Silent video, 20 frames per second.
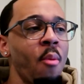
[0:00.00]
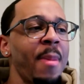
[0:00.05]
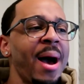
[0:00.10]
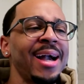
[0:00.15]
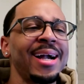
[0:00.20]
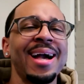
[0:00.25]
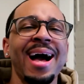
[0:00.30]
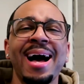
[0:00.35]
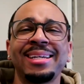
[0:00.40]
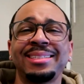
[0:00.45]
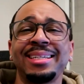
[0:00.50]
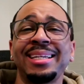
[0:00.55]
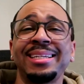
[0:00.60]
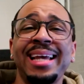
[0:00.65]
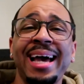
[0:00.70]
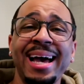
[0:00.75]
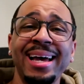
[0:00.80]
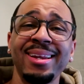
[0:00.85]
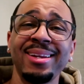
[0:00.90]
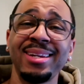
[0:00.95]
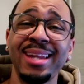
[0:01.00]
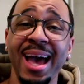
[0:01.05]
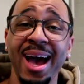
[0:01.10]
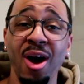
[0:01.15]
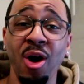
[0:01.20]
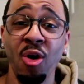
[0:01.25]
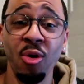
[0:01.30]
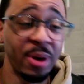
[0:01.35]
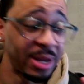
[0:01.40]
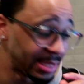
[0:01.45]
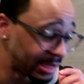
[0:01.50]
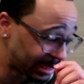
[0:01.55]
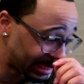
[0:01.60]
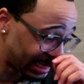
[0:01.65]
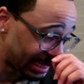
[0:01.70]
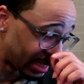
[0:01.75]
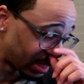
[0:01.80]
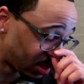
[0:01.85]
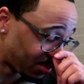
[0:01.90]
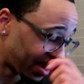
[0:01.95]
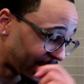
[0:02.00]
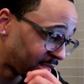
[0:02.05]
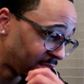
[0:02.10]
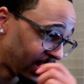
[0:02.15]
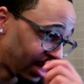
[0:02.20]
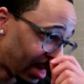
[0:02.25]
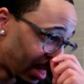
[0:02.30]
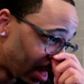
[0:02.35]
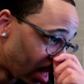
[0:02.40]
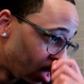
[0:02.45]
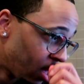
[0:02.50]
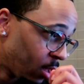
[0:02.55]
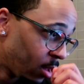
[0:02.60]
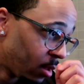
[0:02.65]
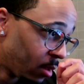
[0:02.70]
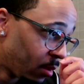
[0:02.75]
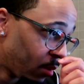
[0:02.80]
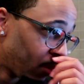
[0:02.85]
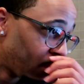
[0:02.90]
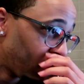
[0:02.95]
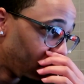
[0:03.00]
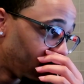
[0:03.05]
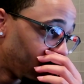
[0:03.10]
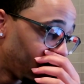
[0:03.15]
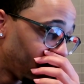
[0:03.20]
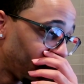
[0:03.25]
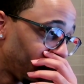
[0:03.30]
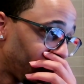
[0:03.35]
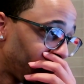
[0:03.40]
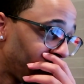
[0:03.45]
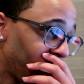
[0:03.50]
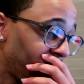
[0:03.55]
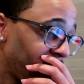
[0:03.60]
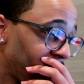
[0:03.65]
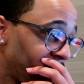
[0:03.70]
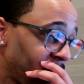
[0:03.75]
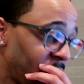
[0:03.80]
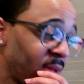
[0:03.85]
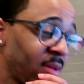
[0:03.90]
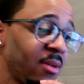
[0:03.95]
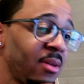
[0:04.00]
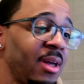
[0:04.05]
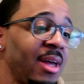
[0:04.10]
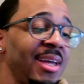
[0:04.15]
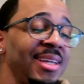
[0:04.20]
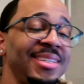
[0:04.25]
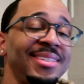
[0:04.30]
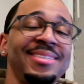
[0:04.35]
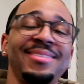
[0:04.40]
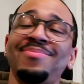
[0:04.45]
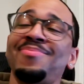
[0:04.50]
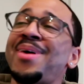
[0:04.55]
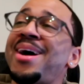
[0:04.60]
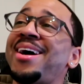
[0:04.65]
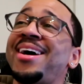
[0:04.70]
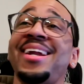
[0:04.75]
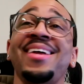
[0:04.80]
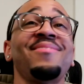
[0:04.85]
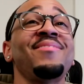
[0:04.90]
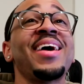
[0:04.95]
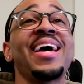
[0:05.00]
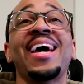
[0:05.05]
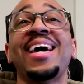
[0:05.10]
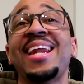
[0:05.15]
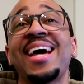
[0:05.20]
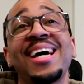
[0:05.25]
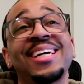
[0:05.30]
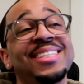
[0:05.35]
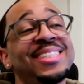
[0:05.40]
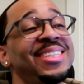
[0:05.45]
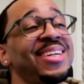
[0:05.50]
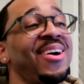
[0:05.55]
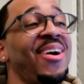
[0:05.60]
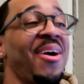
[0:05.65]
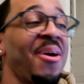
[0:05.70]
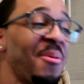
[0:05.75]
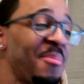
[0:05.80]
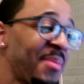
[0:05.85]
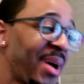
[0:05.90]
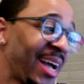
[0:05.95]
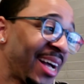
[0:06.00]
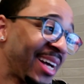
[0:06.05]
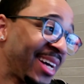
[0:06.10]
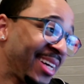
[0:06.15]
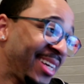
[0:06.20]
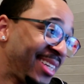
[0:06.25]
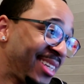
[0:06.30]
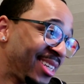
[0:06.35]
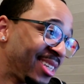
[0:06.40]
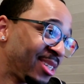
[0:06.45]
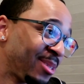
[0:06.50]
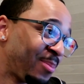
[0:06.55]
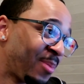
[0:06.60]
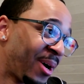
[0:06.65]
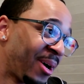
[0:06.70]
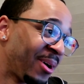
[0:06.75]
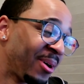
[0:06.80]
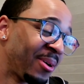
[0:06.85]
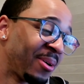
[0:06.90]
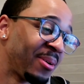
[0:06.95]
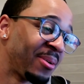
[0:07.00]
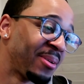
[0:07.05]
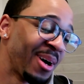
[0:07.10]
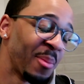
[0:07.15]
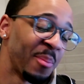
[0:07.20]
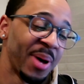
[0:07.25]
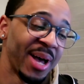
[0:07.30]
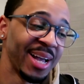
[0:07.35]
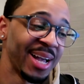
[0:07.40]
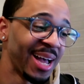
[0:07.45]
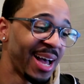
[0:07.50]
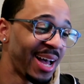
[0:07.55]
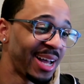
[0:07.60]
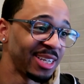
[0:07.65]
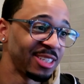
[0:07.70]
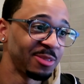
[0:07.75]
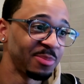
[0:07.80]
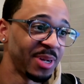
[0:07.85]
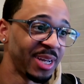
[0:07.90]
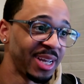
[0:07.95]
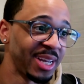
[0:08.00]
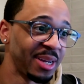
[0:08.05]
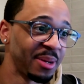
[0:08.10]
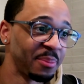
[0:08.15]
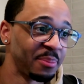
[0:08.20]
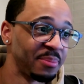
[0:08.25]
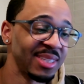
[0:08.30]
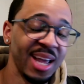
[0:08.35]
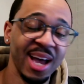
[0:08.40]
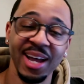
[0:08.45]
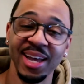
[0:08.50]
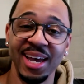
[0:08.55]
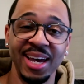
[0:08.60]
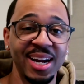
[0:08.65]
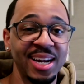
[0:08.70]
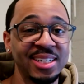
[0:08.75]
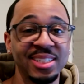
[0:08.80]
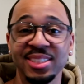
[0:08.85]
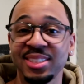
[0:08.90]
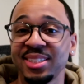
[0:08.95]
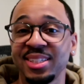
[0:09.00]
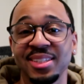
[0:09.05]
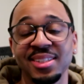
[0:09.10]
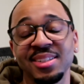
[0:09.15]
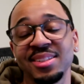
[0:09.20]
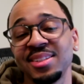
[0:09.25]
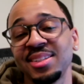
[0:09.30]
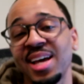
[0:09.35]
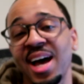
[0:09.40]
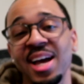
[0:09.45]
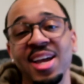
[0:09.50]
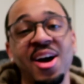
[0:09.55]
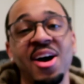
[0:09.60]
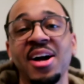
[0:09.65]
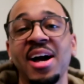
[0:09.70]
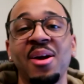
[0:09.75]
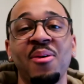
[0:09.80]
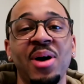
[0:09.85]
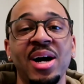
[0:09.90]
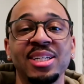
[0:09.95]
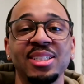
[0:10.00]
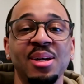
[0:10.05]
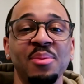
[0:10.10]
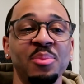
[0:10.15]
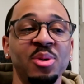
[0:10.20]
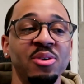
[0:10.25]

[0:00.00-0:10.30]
my gosh, and that OST, especially bro, man, that shit, oh my goodness, bro. Oh my gosh, man. Nah, yeah, that shit. Nah, y'all gotta watch that